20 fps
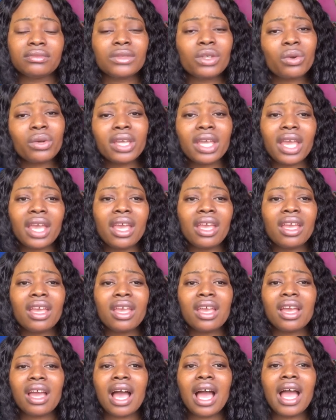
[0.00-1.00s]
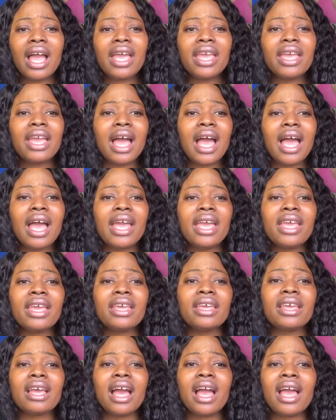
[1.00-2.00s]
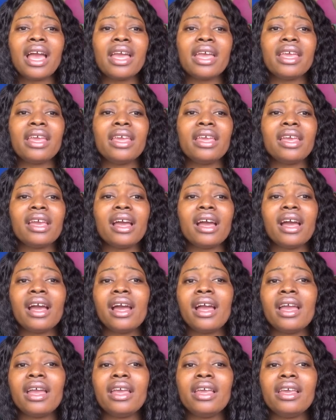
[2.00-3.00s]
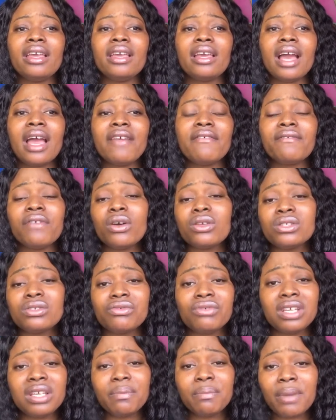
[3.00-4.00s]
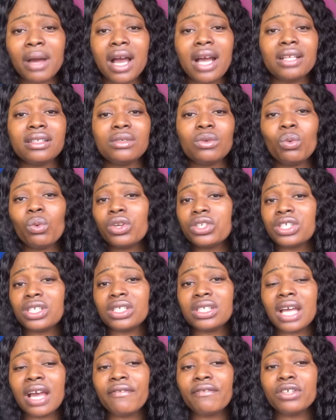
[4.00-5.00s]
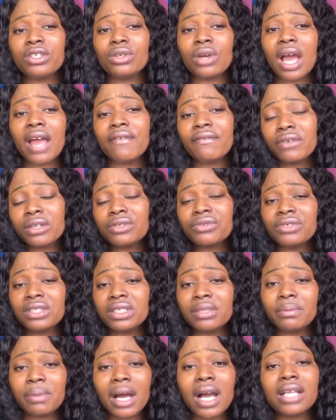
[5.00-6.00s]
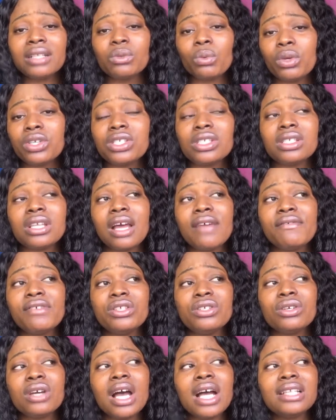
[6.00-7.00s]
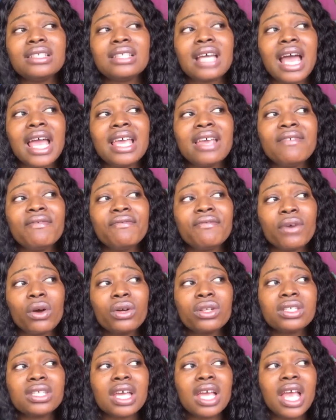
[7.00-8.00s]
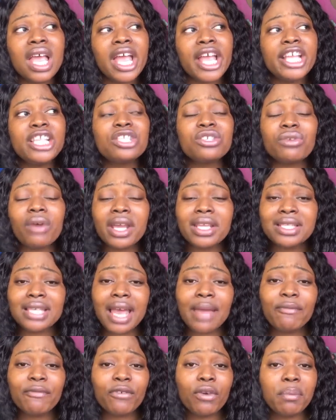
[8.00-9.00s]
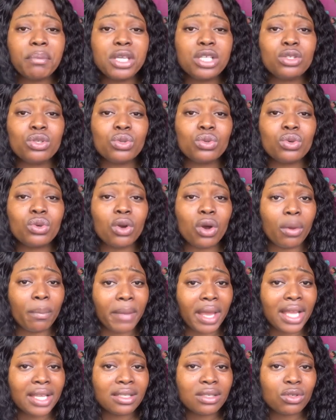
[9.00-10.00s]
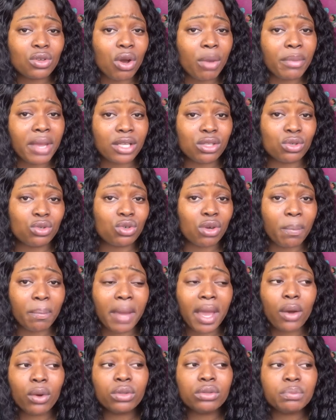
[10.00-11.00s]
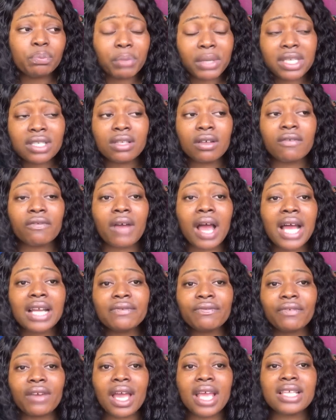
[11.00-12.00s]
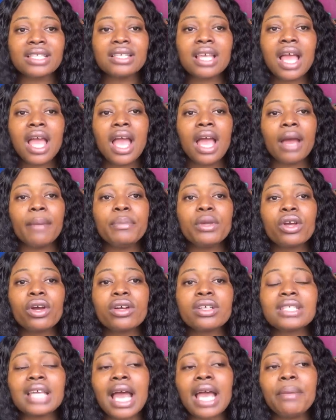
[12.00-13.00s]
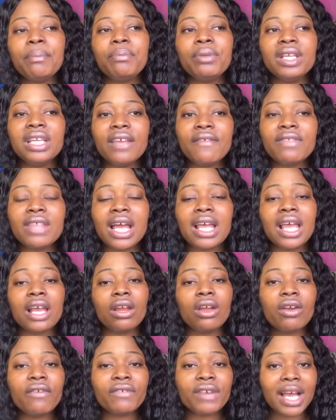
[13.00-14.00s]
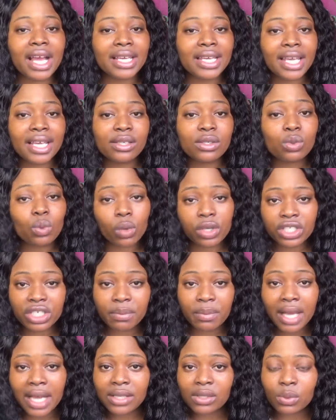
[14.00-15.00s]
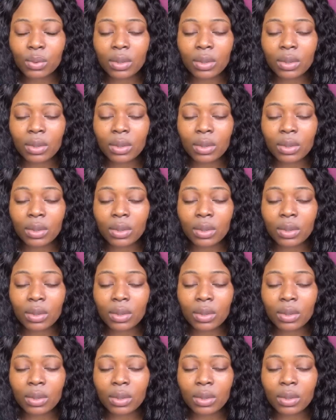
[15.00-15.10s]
Okay? I felt really bad watching that video. And I thought it's right time for me to comment, come here to drop my own piece of advice, because I believe that a lot of Ghanaians watch me as